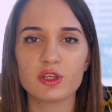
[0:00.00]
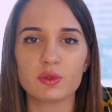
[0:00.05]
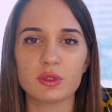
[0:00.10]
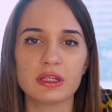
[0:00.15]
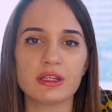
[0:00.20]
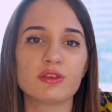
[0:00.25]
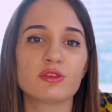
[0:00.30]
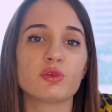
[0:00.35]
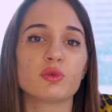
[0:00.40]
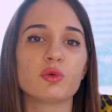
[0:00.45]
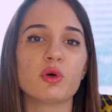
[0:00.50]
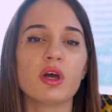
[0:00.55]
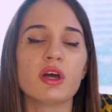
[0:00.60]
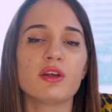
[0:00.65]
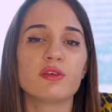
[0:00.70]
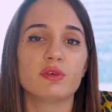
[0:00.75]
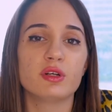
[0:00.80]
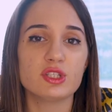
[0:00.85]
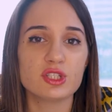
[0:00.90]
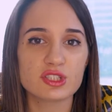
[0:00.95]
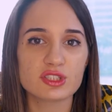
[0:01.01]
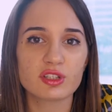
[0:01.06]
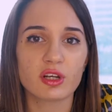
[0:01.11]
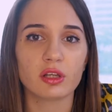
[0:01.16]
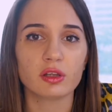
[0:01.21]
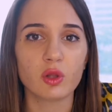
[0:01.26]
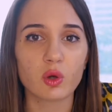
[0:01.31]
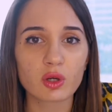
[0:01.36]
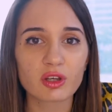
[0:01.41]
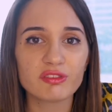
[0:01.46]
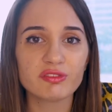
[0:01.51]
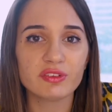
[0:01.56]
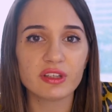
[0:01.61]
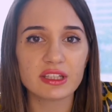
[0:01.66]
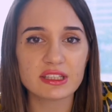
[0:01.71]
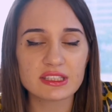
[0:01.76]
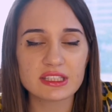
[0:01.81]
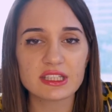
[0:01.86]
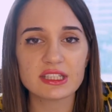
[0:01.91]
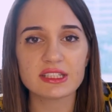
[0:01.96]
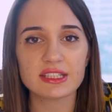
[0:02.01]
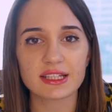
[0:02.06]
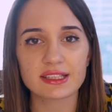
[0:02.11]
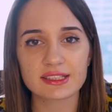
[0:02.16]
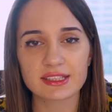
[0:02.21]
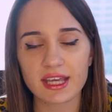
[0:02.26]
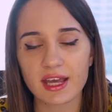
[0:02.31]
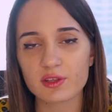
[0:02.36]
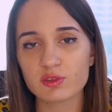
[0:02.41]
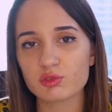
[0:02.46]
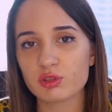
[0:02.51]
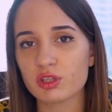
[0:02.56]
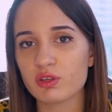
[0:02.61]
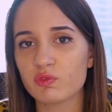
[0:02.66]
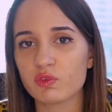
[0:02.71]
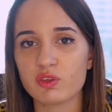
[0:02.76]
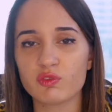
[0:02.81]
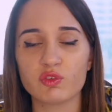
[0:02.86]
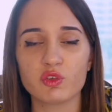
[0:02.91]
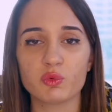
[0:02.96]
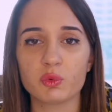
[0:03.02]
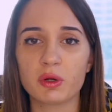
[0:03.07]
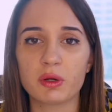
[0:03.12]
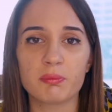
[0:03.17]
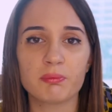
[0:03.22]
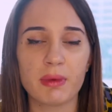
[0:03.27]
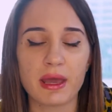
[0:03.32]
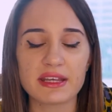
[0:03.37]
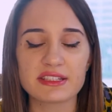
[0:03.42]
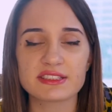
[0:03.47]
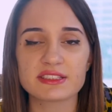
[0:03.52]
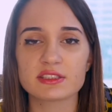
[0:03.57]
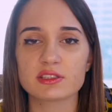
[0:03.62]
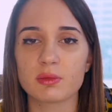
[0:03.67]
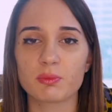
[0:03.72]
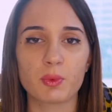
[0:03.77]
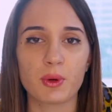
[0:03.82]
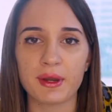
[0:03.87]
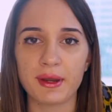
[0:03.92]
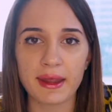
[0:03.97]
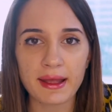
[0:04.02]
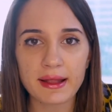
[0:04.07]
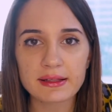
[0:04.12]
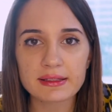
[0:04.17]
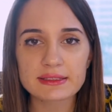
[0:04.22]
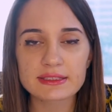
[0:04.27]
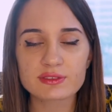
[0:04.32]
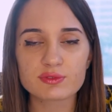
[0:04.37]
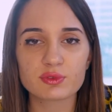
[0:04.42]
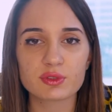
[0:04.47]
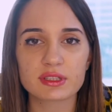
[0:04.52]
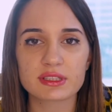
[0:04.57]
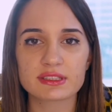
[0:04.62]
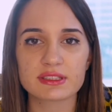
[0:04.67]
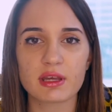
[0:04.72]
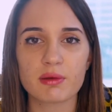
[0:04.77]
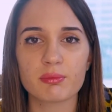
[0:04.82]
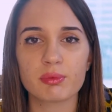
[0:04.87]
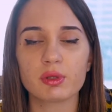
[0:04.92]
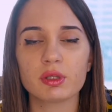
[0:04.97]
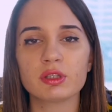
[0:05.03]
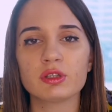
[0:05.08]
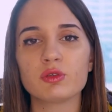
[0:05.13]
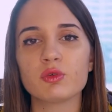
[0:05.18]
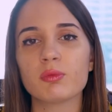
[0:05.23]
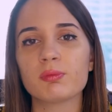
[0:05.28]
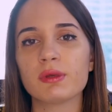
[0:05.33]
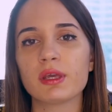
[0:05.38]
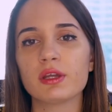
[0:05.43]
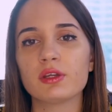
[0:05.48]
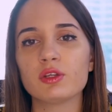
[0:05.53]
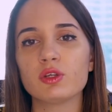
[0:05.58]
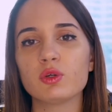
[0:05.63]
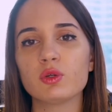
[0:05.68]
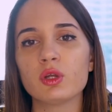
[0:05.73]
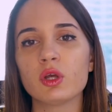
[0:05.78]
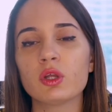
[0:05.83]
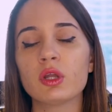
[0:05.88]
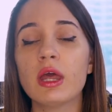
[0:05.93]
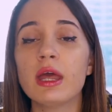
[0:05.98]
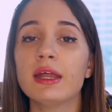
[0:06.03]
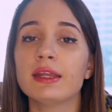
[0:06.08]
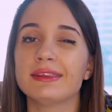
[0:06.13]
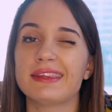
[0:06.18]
you need to register a local VAT in that country, even if you were based somewhere else, for example, in the European Union.